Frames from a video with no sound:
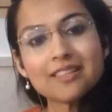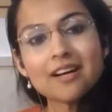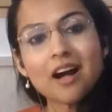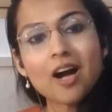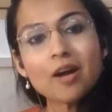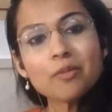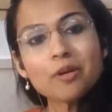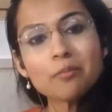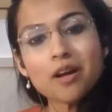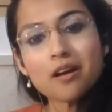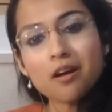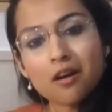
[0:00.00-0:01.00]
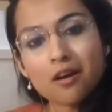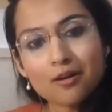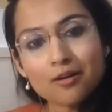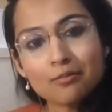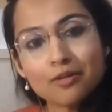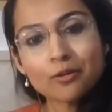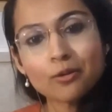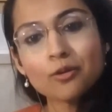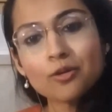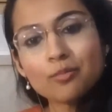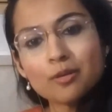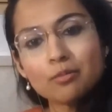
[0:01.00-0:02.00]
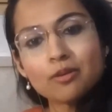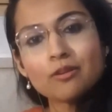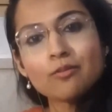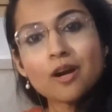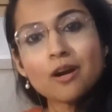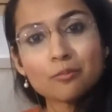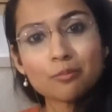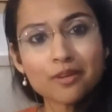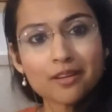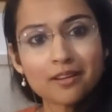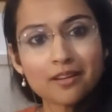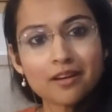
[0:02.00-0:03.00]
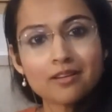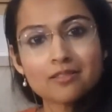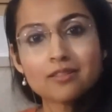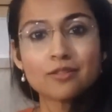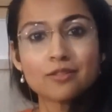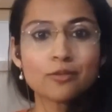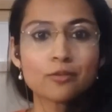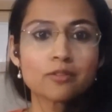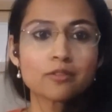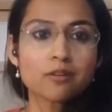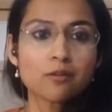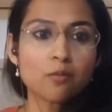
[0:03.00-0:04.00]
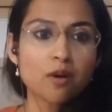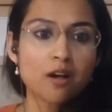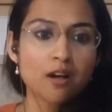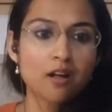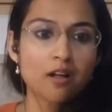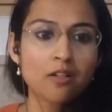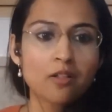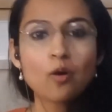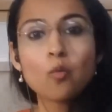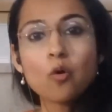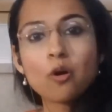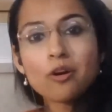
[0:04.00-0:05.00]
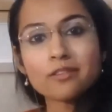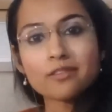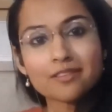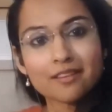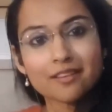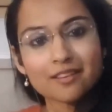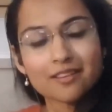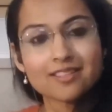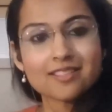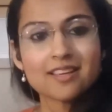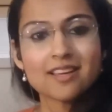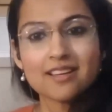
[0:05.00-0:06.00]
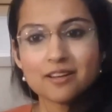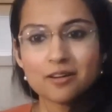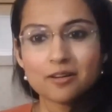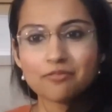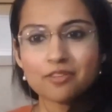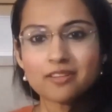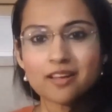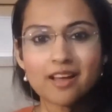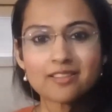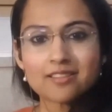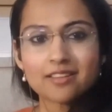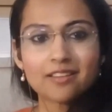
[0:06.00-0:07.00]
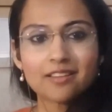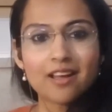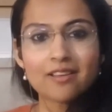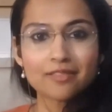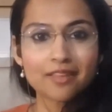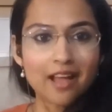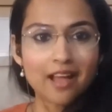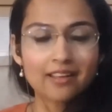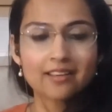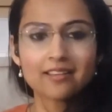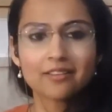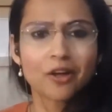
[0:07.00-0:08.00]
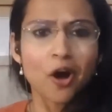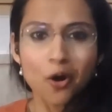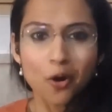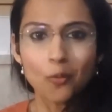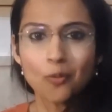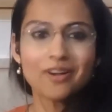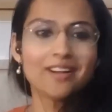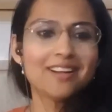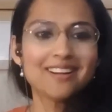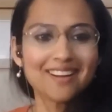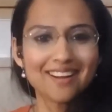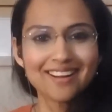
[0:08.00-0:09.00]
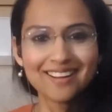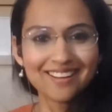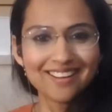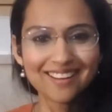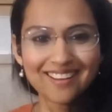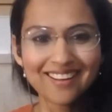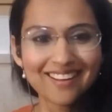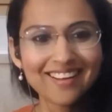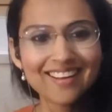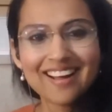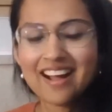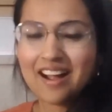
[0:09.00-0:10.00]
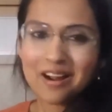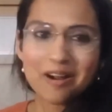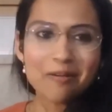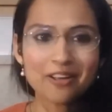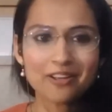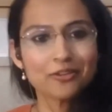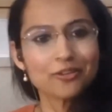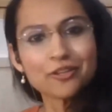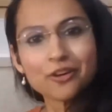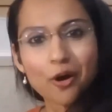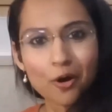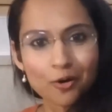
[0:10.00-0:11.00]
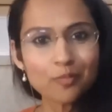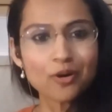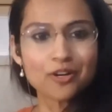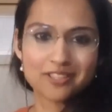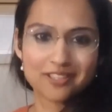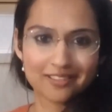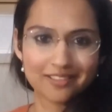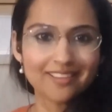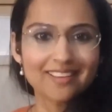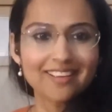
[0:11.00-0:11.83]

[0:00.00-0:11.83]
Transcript: I'm in my hub and all the people around me, I see they're doing so well, award this, a fantastic life that. No. Come on, you're your own person.